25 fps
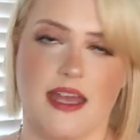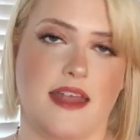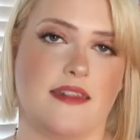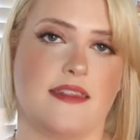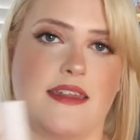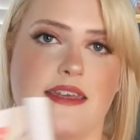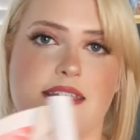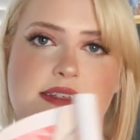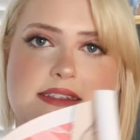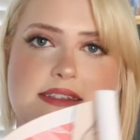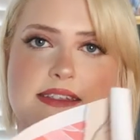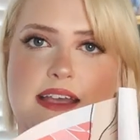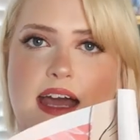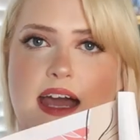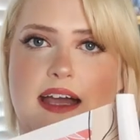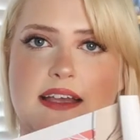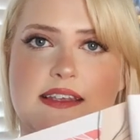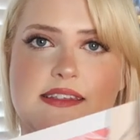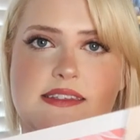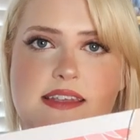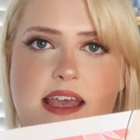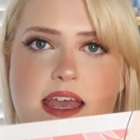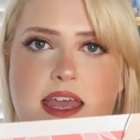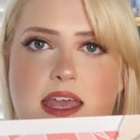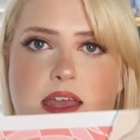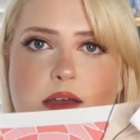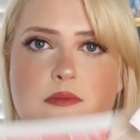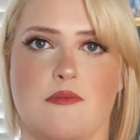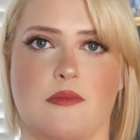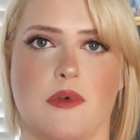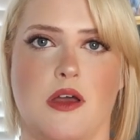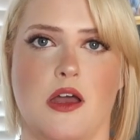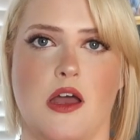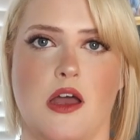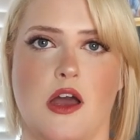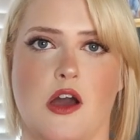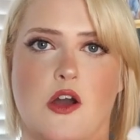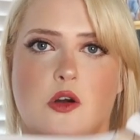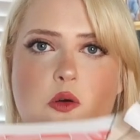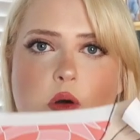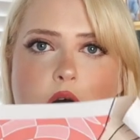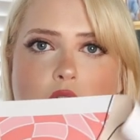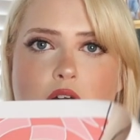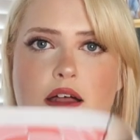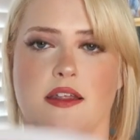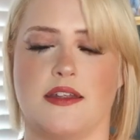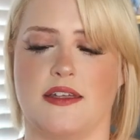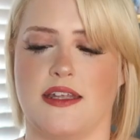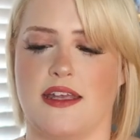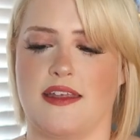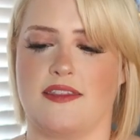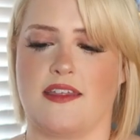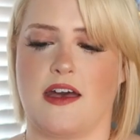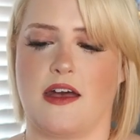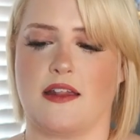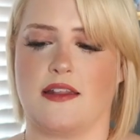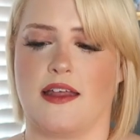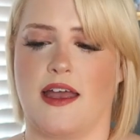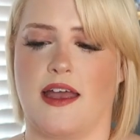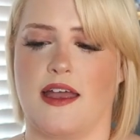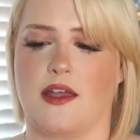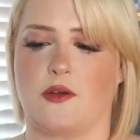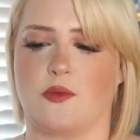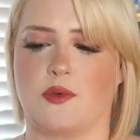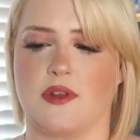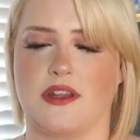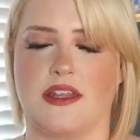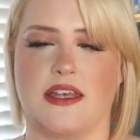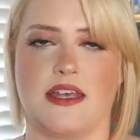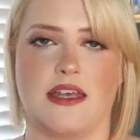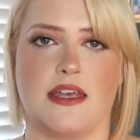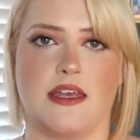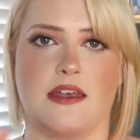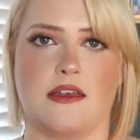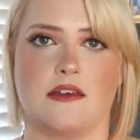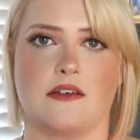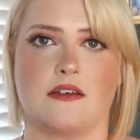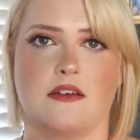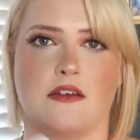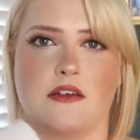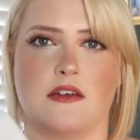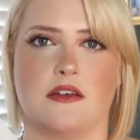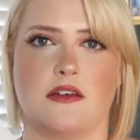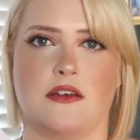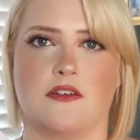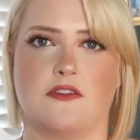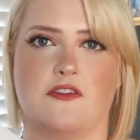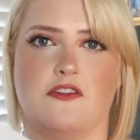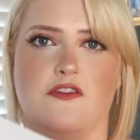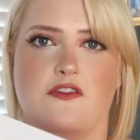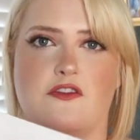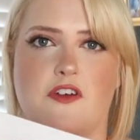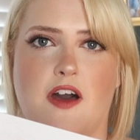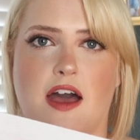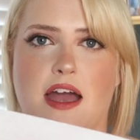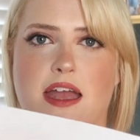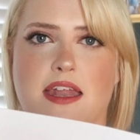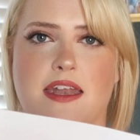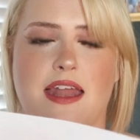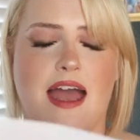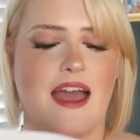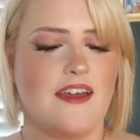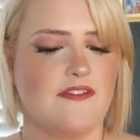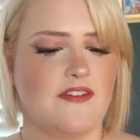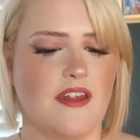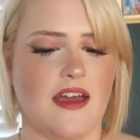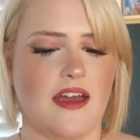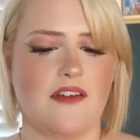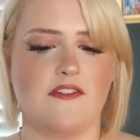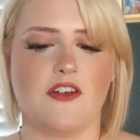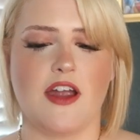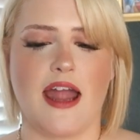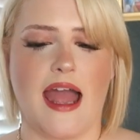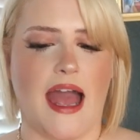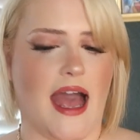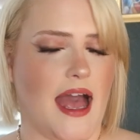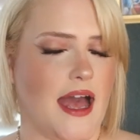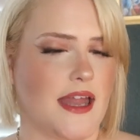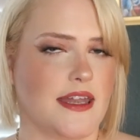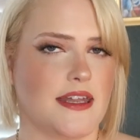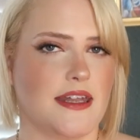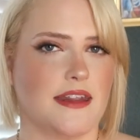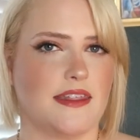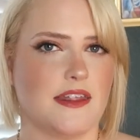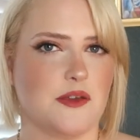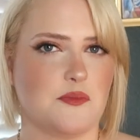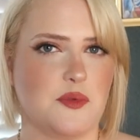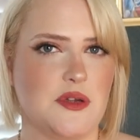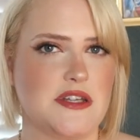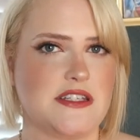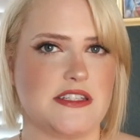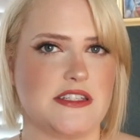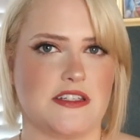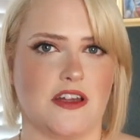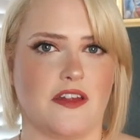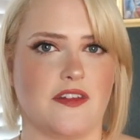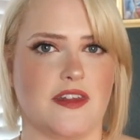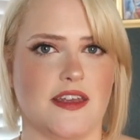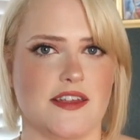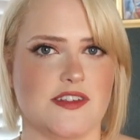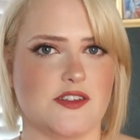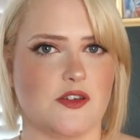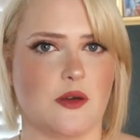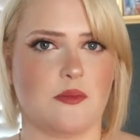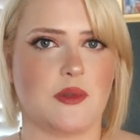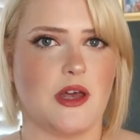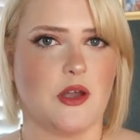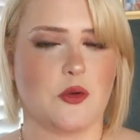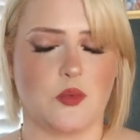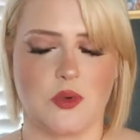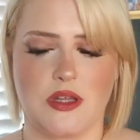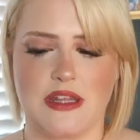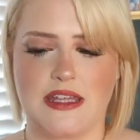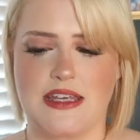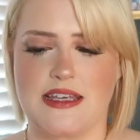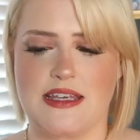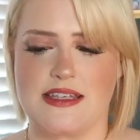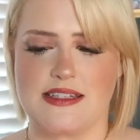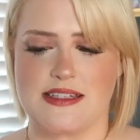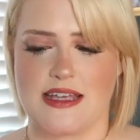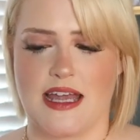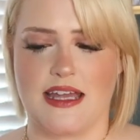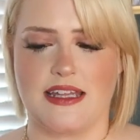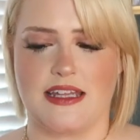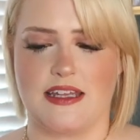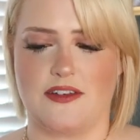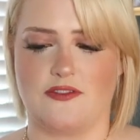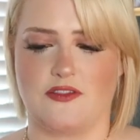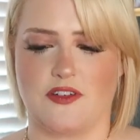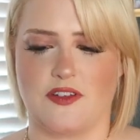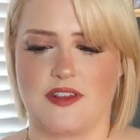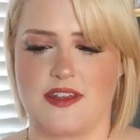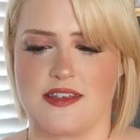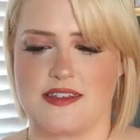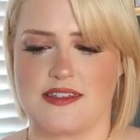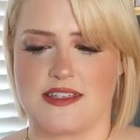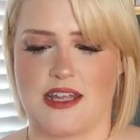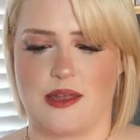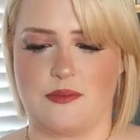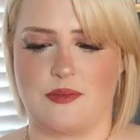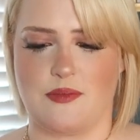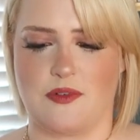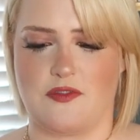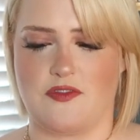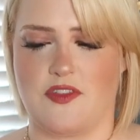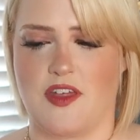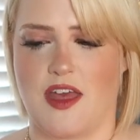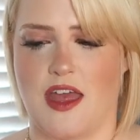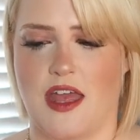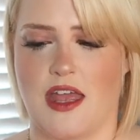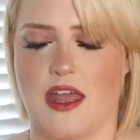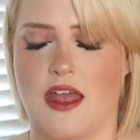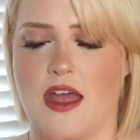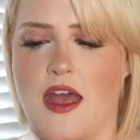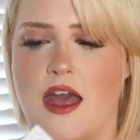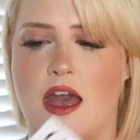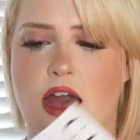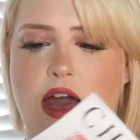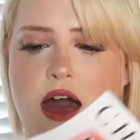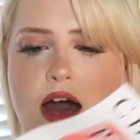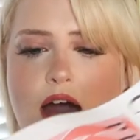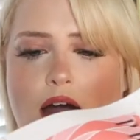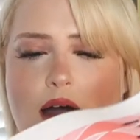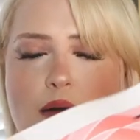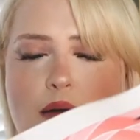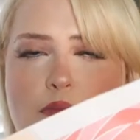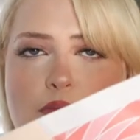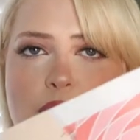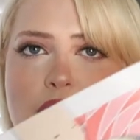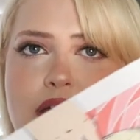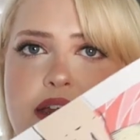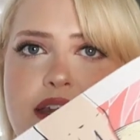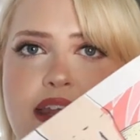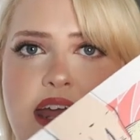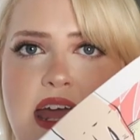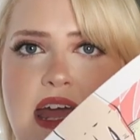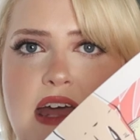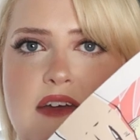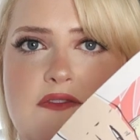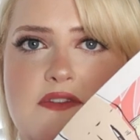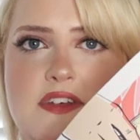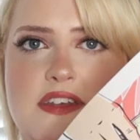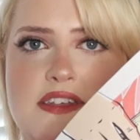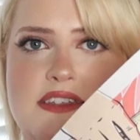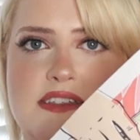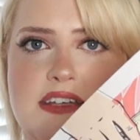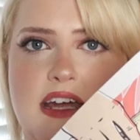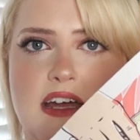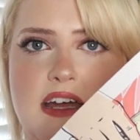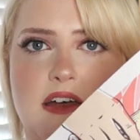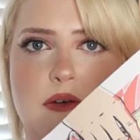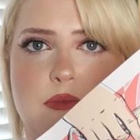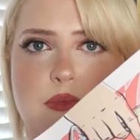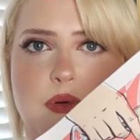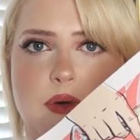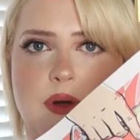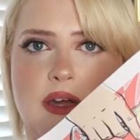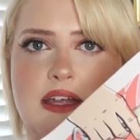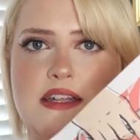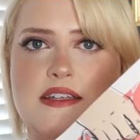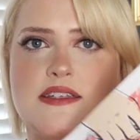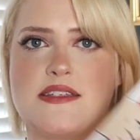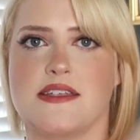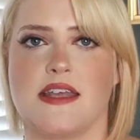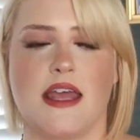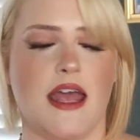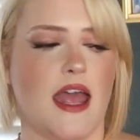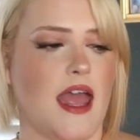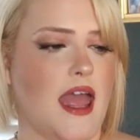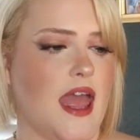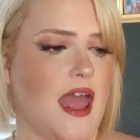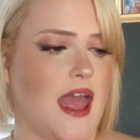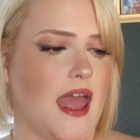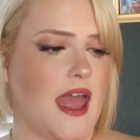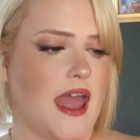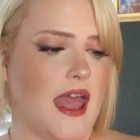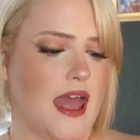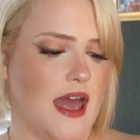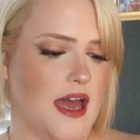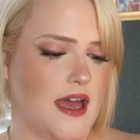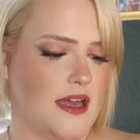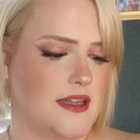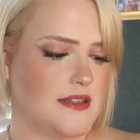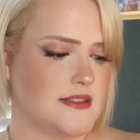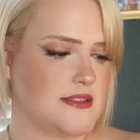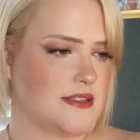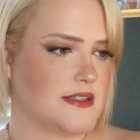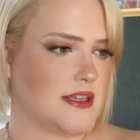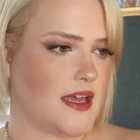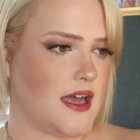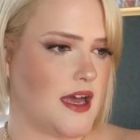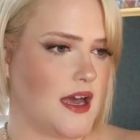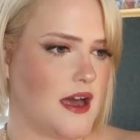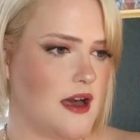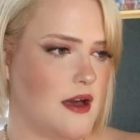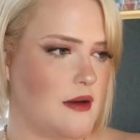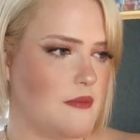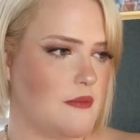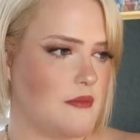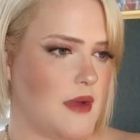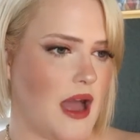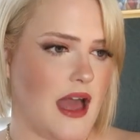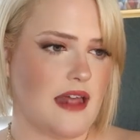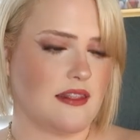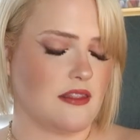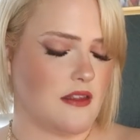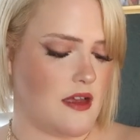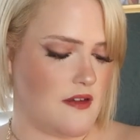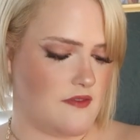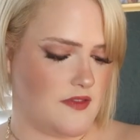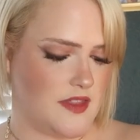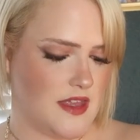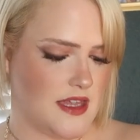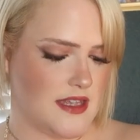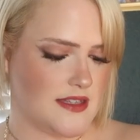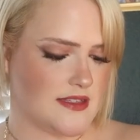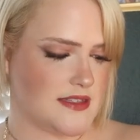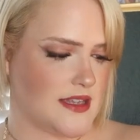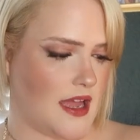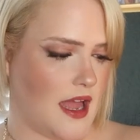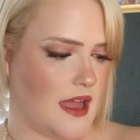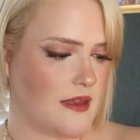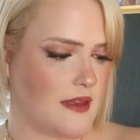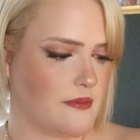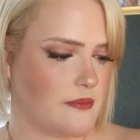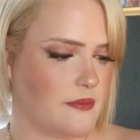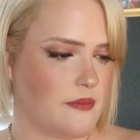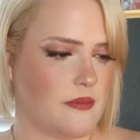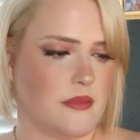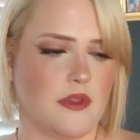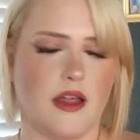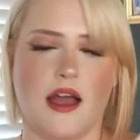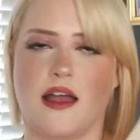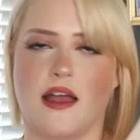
Again, the exact same quality that like really fun. I've never had anything printed on this, so I'm like really excited for this type of thing. Um, but canvas style print, and um, I love these. I